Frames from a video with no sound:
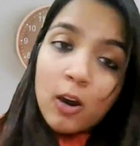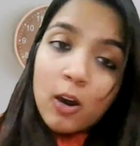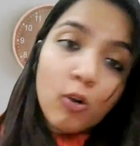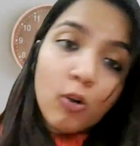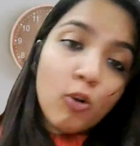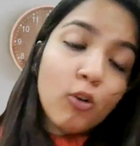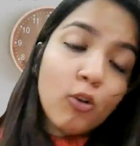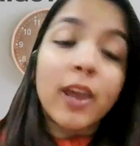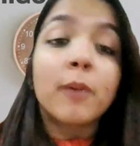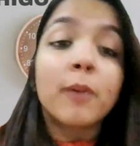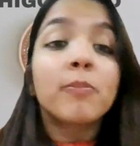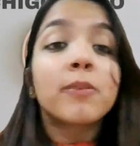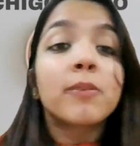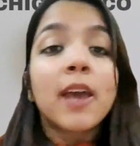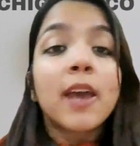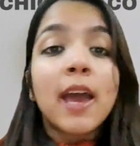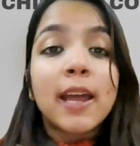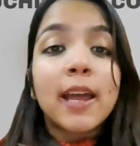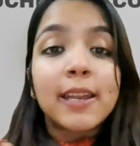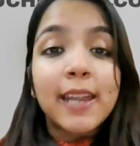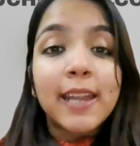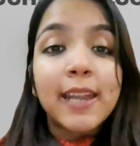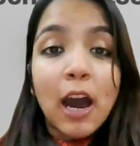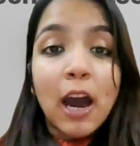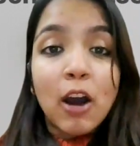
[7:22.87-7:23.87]
Okay,
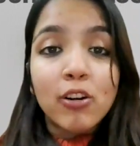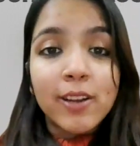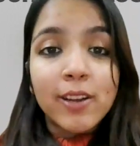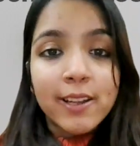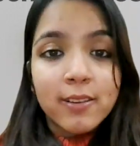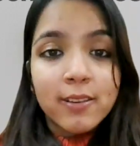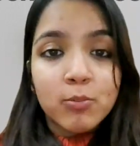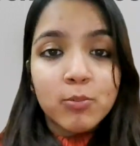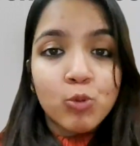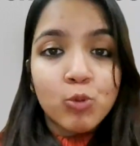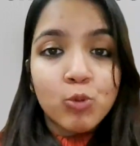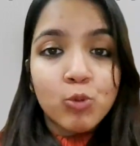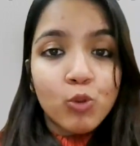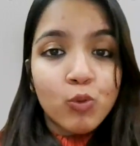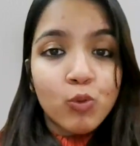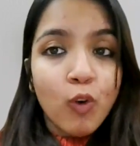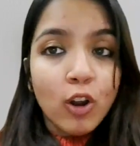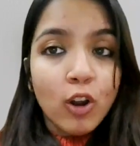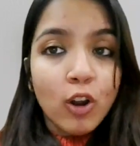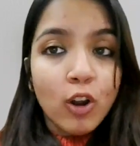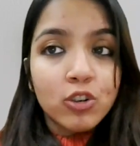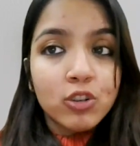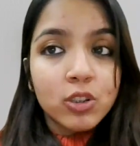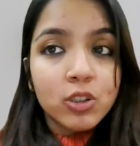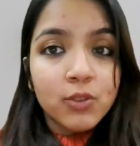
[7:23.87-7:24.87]
now let's move
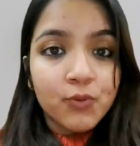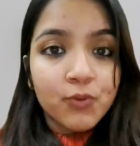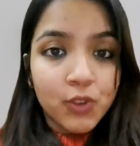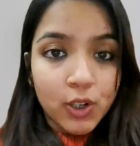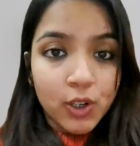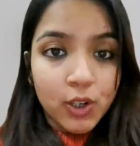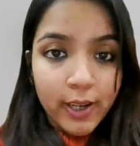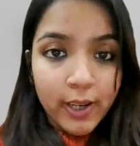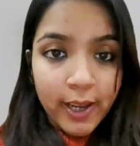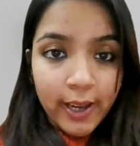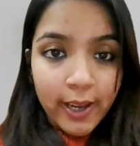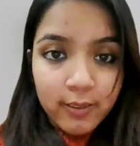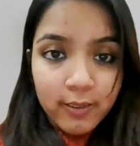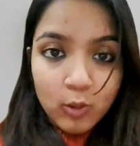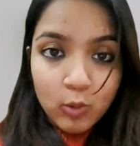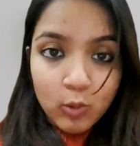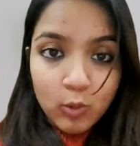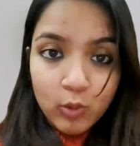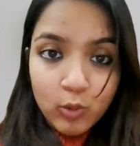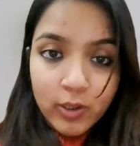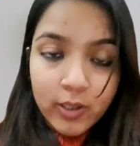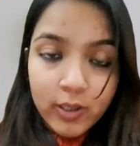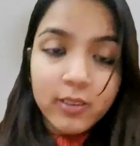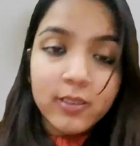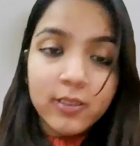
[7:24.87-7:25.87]
on to the working
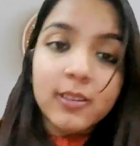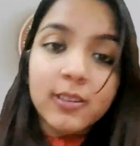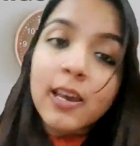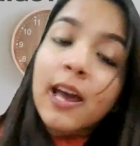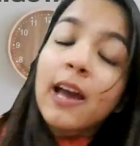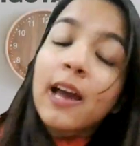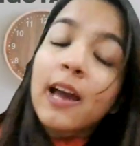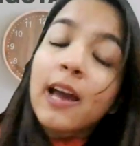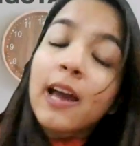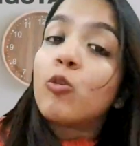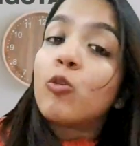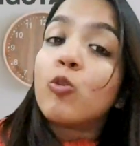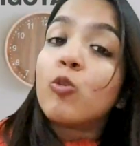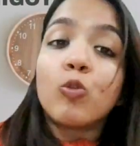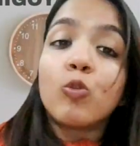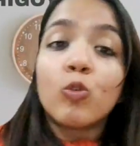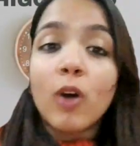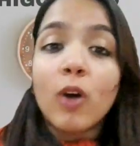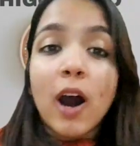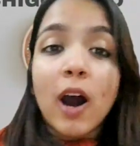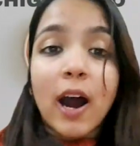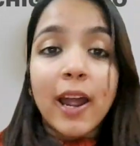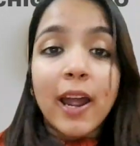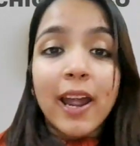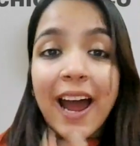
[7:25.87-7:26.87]
students
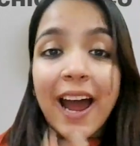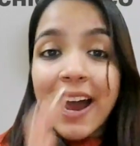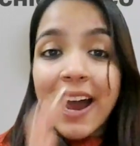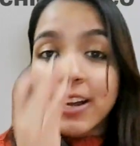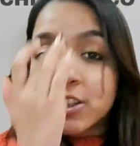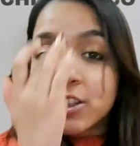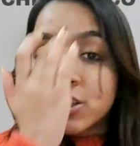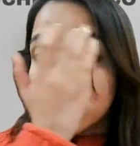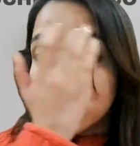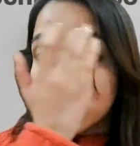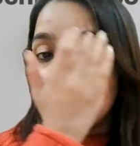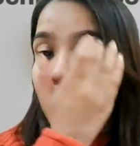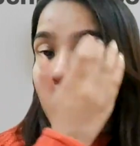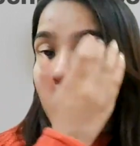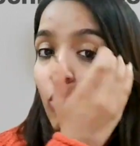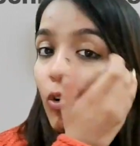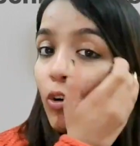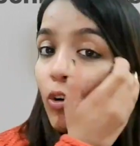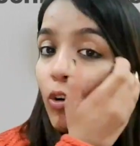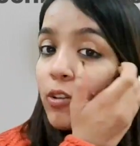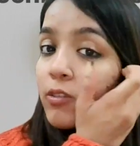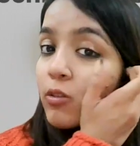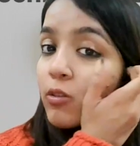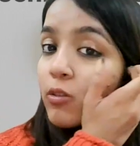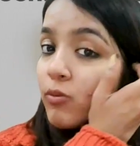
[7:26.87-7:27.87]
who are actually
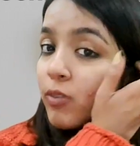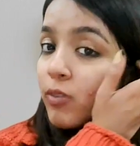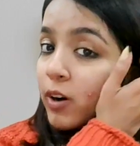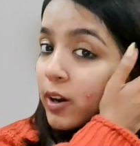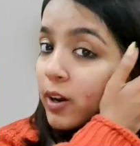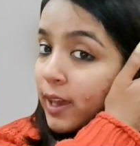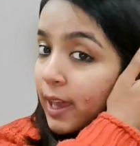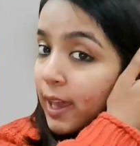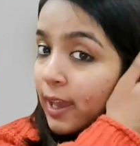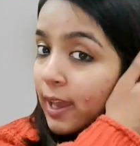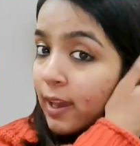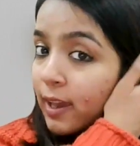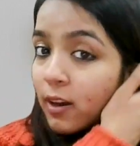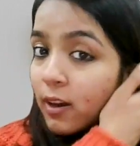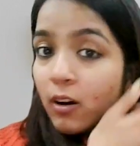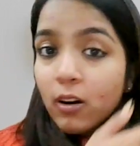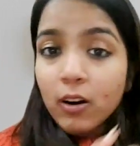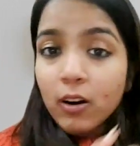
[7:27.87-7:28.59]
also working,